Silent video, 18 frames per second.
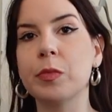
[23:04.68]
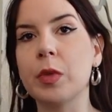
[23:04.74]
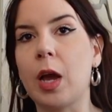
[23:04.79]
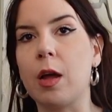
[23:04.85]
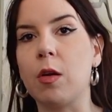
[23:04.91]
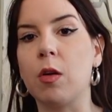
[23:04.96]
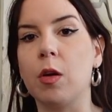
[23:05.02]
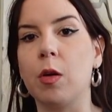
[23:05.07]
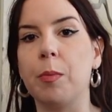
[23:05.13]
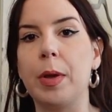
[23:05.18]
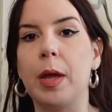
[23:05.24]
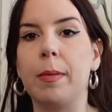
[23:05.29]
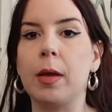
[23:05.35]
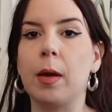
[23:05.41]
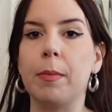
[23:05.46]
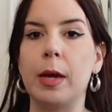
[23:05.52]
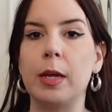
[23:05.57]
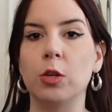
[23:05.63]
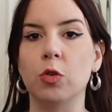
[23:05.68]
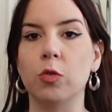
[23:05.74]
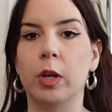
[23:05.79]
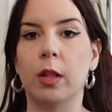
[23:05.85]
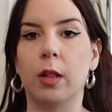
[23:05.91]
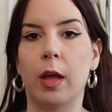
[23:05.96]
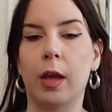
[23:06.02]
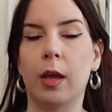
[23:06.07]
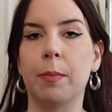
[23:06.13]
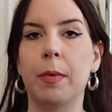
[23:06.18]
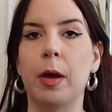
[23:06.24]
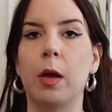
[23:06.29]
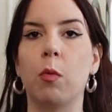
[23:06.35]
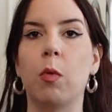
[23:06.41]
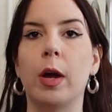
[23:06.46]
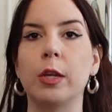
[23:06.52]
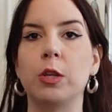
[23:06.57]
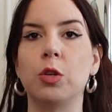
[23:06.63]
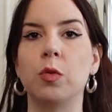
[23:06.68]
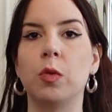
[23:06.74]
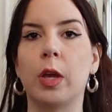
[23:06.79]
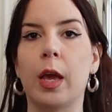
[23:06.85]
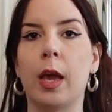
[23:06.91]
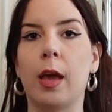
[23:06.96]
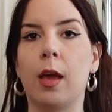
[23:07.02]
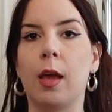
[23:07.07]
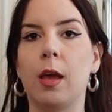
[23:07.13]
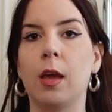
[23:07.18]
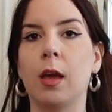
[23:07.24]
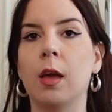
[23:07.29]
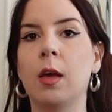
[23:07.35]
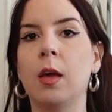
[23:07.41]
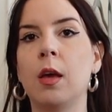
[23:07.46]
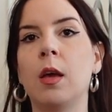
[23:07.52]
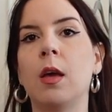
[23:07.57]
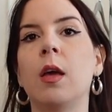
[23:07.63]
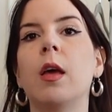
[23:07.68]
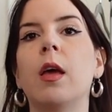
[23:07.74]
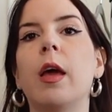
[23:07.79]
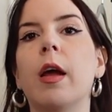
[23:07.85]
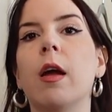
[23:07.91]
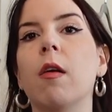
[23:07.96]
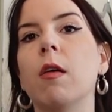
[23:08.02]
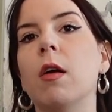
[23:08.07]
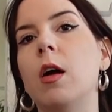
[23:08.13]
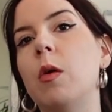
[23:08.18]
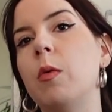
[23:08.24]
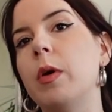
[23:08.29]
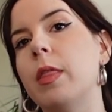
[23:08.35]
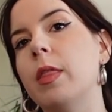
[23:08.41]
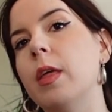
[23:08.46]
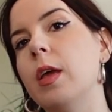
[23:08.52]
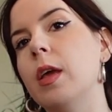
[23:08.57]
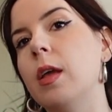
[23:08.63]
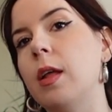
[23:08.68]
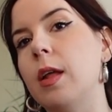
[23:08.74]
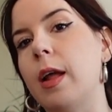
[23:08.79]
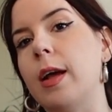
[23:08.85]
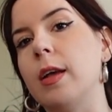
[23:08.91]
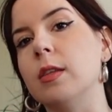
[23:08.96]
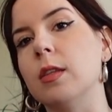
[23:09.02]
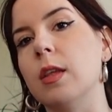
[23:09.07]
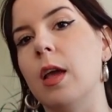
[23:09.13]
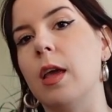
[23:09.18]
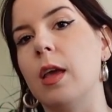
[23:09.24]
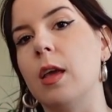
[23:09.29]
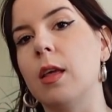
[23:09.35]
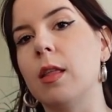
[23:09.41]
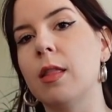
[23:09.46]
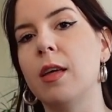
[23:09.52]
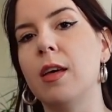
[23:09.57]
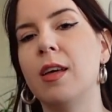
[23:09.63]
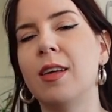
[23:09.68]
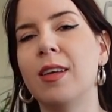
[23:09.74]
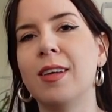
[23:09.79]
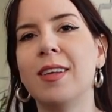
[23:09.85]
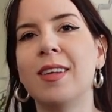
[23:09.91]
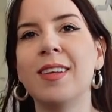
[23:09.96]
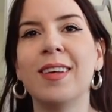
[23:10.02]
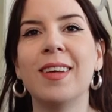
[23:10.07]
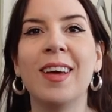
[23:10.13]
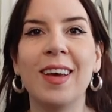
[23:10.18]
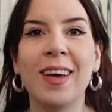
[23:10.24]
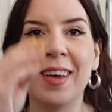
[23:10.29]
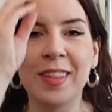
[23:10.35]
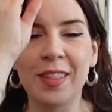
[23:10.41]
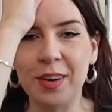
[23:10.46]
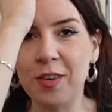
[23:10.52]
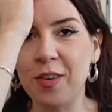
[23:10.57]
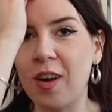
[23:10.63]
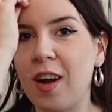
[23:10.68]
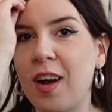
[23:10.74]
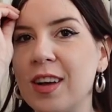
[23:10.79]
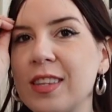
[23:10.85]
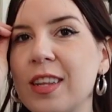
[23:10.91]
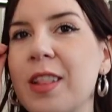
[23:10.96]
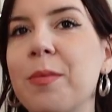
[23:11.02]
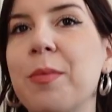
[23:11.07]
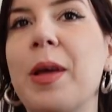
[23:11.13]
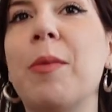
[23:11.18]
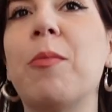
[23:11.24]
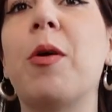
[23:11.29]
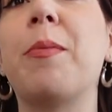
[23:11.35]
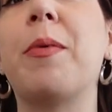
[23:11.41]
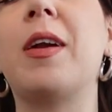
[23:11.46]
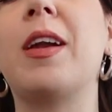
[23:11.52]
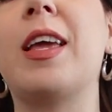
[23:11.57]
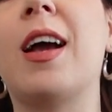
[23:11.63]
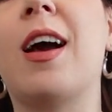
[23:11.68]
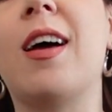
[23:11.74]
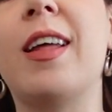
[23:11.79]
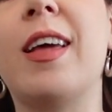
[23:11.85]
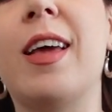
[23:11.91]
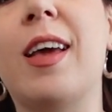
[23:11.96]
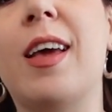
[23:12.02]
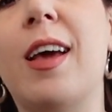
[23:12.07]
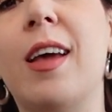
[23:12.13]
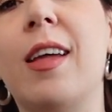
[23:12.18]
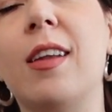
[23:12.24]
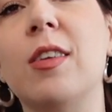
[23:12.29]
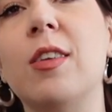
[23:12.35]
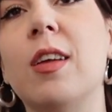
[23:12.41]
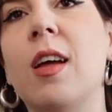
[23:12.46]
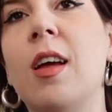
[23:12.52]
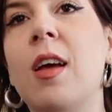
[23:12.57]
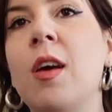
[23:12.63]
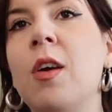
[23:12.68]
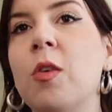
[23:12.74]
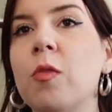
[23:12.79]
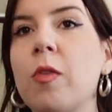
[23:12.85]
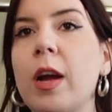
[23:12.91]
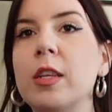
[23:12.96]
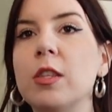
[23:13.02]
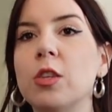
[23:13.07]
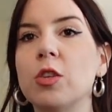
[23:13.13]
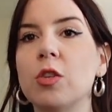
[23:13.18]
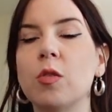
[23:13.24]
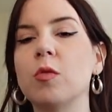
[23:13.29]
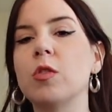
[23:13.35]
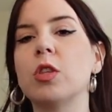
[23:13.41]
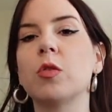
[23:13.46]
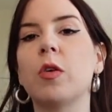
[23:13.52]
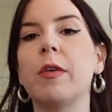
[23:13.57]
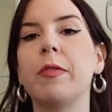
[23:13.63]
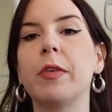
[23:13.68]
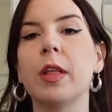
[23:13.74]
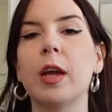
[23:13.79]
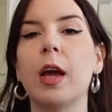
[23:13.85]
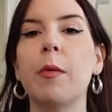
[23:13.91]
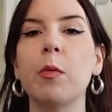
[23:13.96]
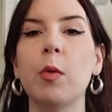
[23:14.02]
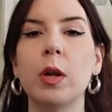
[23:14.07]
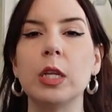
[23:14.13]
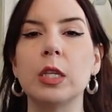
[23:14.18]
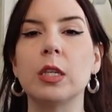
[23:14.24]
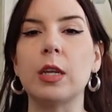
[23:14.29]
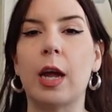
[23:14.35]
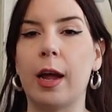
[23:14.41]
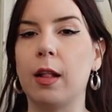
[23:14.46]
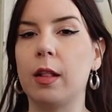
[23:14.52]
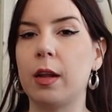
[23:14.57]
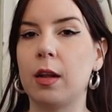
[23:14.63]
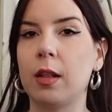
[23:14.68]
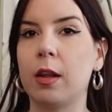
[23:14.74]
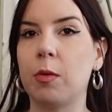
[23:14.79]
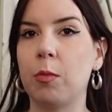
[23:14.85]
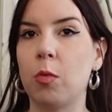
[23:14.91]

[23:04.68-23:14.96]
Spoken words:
I don't know, maybe I'm entering like my Y2K era with it. It has like the cross and the Playboy bunny on it and rhinestones, so I feel like I want to style it a little